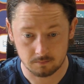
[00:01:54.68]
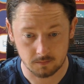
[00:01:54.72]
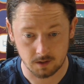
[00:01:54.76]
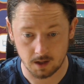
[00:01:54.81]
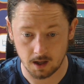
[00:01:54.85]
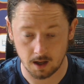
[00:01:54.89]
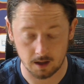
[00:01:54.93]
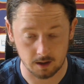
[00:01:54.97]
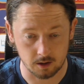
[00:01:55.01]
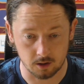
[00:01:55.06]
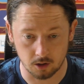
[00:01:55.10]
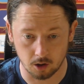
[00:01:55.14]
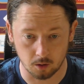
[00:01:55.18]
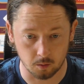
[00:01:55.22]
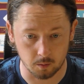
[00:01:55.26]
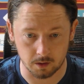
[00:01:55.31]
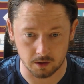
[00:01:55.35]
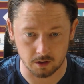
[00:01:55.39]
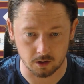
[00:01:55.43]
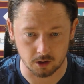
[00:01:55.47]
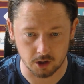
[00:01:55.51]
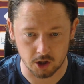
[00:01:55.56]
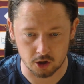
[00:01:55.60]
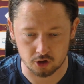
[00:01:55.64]
Yeah, you know,
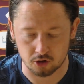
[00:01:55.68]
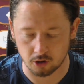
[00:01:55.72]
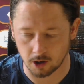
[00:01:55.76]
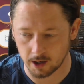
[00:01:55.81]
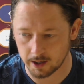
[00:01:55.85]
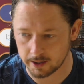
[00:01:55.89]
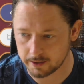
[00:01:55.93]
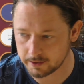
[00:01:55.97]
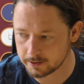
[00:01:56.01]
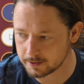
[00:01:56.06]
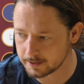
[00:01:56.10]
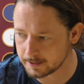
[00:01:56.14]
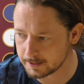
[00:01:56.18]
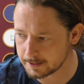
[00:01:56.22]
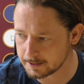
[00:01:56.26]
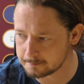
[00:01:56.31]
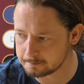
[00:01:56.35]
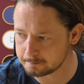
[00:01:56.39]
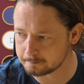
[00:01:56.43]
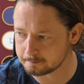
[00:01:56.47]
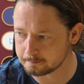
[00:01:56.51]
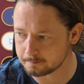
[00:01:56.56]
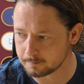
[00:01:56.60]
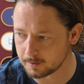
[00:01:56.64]
you try
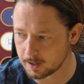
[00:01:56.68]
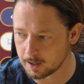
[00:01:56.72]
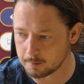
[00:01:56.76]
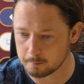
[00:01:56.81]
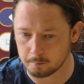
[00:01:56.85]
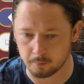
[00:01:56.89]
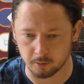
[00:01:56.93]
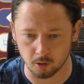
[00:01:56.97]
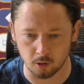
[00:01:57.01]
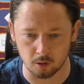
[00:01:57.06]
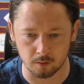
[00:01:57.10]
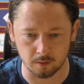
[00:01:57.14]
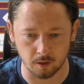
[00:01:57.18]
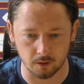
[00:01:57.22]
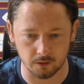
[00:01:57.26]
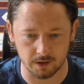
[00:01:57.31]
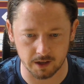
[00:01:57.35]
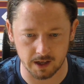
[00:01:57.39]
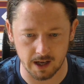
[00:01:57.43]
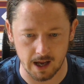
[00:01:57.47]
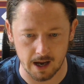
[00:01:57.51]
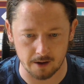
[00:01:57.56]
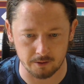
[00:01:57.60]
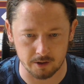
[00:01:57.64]
and improve on
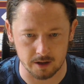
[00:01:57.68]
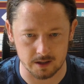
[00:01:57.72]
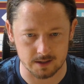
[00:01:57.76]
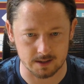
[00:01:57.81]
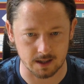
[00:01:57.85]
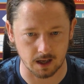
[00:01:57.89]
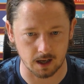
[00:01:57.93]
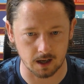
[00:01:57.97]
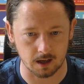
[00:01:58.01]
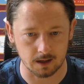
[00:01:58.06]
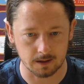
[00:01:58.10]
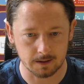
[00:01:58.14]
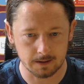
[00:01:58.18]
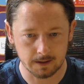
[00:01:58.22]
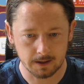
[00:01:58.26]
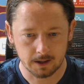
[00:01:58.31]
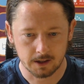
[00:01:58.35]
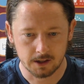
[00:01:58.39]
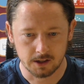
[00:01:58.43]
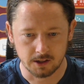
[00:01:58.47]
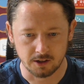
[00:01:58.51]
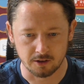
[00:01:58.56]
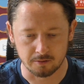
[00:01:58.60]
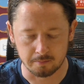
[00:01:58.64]
the areas that
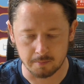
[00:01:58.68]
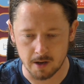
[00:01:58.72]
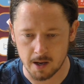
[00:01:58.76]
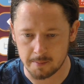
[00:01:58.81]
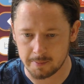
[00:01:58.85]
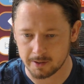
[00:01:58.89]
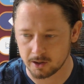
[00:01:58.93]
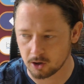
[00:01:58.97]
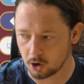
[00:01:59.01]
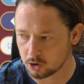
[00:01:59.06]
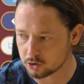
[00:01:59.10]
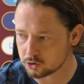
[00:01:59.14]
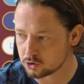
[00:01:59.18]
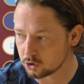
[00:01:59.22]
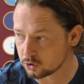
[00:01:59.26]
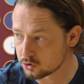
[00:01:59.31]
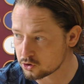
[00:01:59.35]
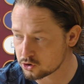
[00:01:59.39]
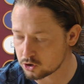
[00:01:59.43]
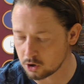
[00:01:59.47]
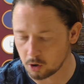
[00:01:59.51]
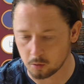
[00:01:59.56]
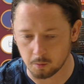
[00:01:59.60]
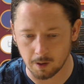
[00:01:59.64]
you've maybe not
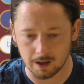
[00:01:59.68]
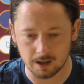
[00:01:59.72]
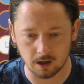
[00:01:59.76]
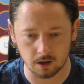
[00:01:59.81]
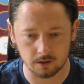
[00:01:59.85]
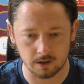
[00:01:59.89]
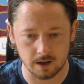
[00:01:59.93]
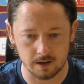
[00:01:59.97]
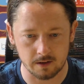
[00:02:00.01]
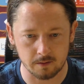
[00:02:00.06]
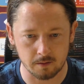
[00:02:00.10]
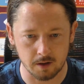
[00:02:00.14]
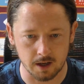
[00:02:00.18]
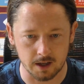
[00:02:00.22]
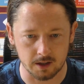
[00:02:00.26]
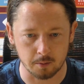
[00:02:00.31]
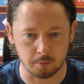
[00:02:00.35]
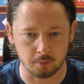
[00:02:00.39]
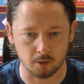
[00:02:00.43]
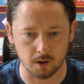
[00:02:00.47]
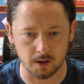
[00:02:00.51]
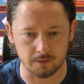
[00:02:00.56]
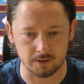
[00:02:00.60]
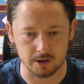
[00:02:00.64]
done so well on in
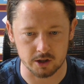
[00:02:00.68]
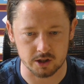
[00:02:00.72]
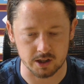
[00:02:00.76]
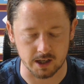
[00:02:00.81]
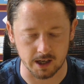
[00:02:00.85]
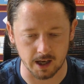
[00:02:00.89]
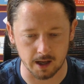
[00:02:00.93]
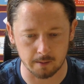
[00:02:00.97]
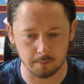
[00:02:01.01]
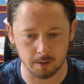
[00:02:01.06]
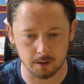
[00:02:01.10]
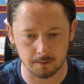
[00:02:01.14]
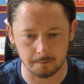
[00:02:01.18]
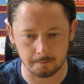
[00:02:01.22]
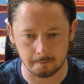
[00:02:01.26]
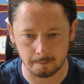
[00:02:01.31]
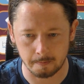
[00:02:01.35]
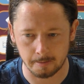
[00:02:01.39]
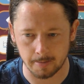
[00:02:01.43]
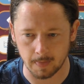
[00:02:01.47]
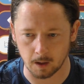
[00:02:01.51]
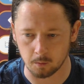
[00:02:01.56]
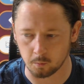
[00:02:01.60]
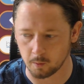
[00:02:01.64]
the previous game,
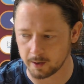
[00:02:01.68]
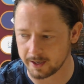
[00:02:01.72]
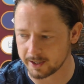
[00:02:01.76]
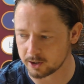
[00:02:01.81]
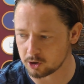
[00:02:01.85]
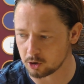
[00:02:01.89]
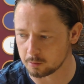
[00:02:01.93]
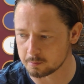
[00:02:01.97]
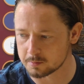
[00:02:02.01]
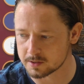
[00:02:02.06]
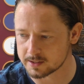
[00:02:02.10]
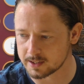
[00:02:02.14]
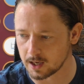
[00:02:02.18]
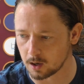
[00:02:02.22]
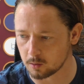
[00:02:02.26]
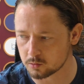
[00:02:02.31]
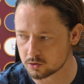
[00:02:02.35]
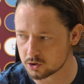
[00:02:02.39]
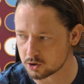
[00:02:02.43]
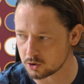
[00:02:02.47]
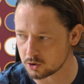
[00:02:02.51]
and when it comes down